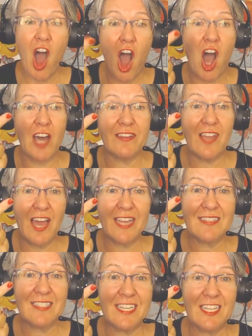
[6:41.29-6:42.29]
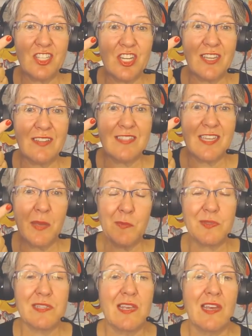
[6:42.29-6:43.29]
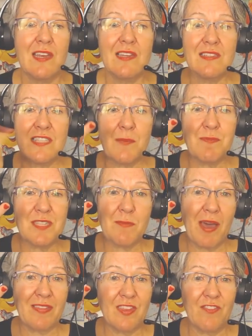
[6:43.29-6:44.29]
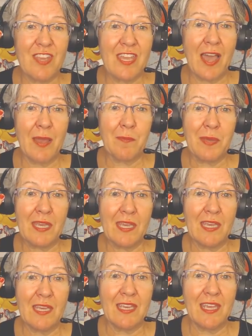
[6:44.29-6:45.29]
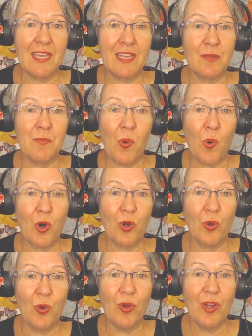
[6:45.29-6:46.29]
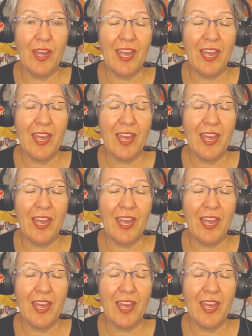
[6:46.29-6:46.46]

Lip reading: online teaching tips, tips about the VIPKID portal,